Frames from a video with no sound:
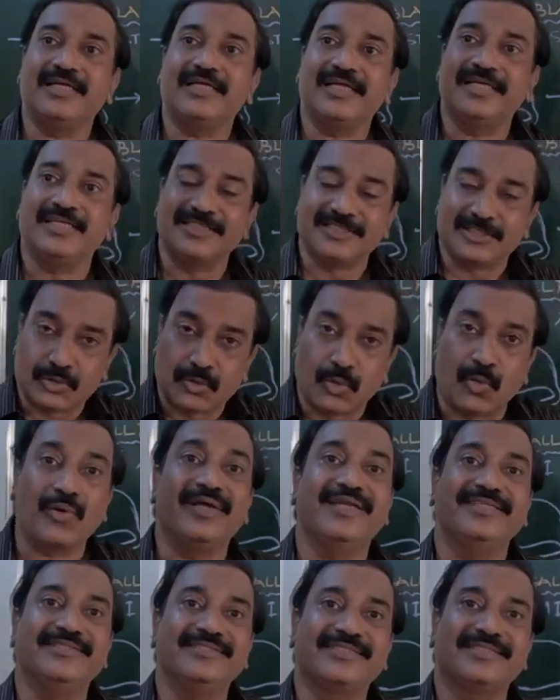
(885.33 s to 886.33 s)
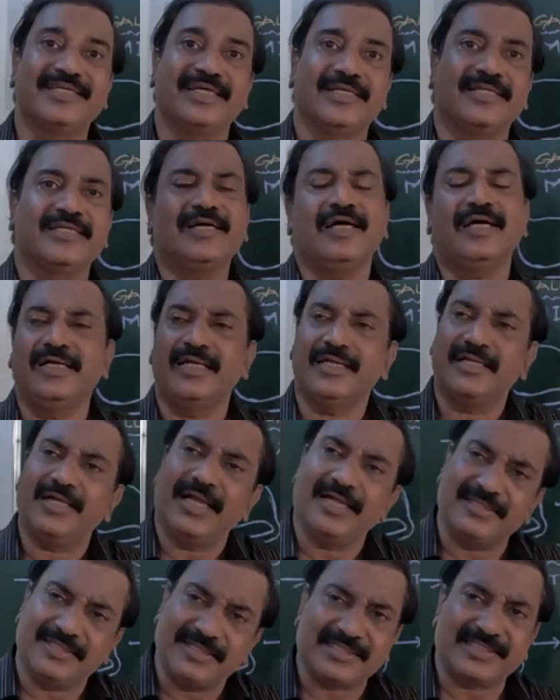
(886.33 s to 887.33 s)
it is stored inside, and
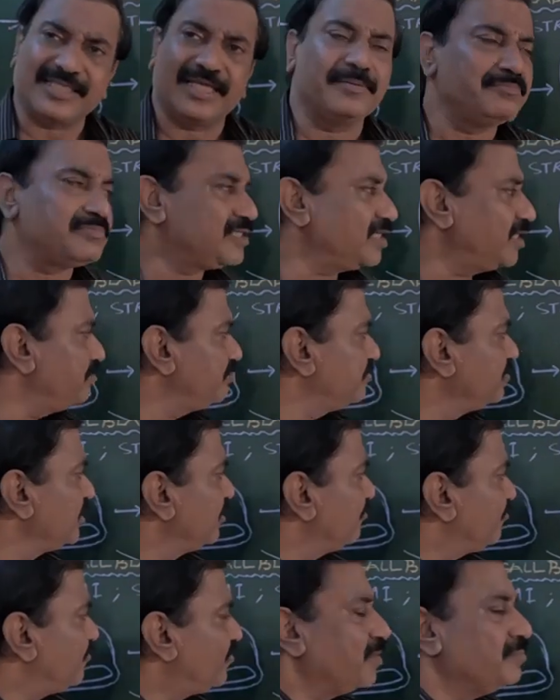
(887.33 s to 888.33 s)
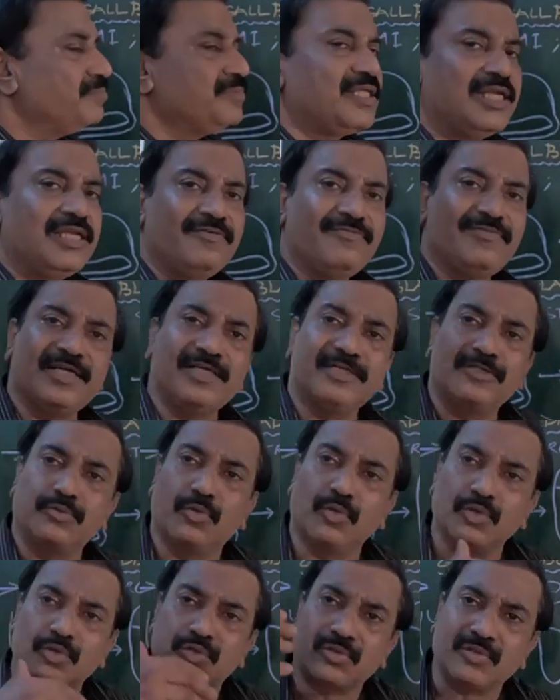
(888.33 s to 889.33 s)
at the same time from the liver it
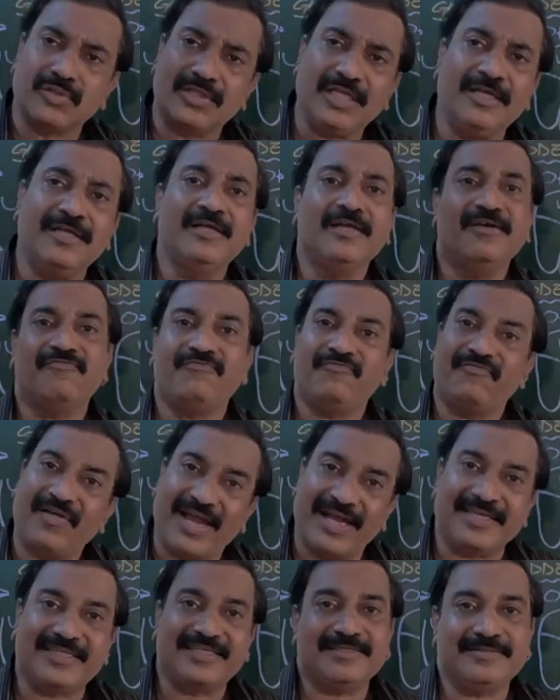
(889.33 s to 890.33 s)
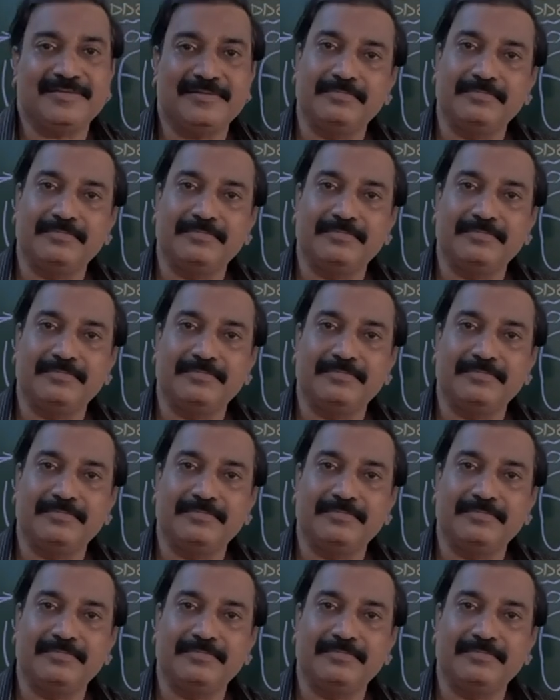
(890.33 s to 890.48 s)
goes to the fat